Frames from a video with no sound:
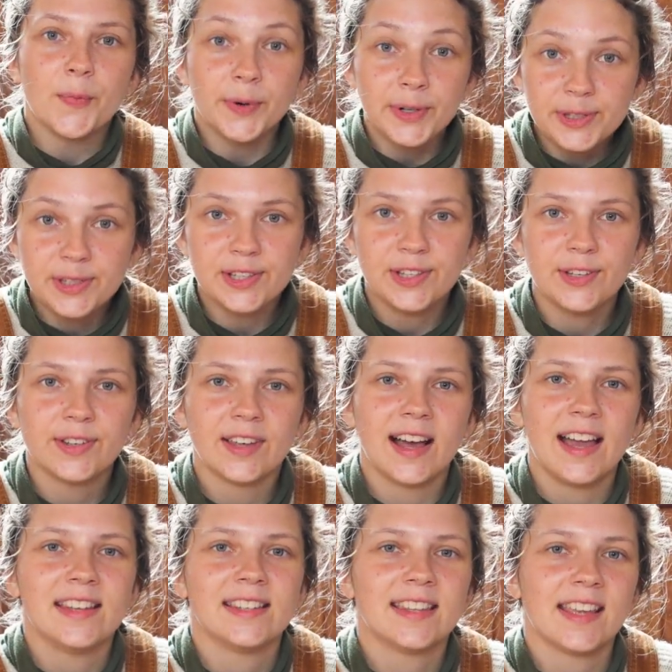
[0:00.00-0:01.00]
what do you
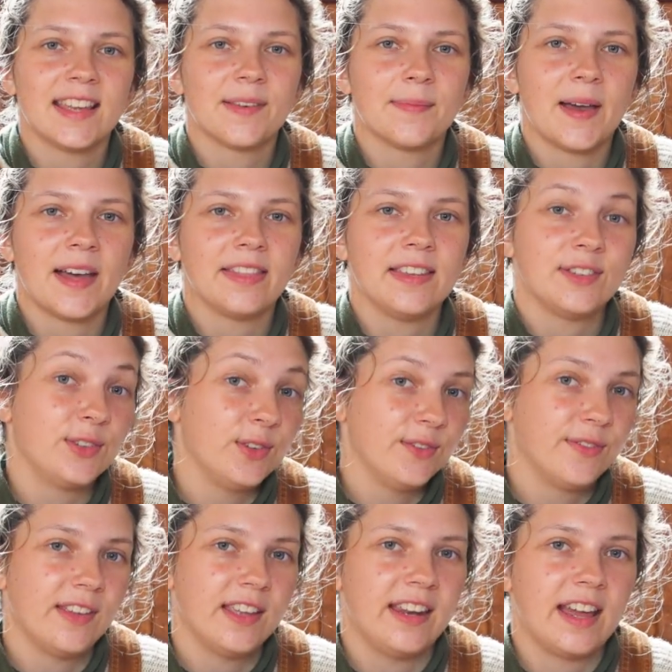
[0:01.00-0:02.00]
guys think about this
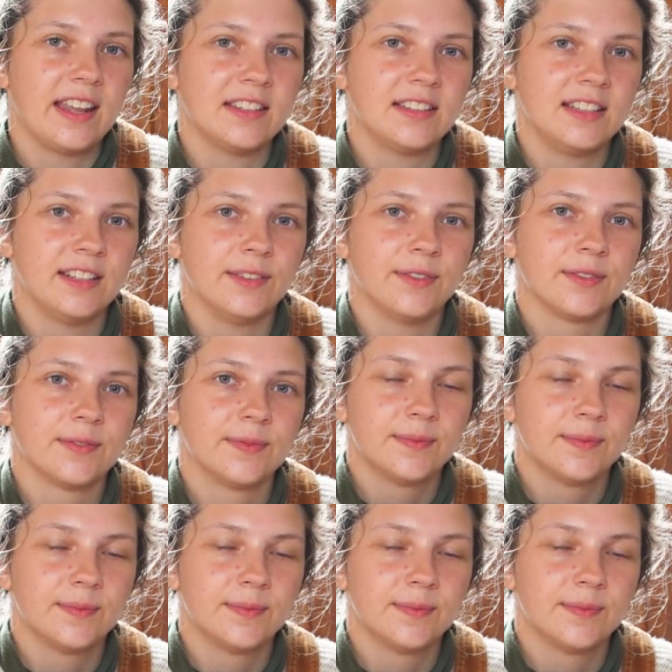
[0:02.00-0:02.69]
new feed additive?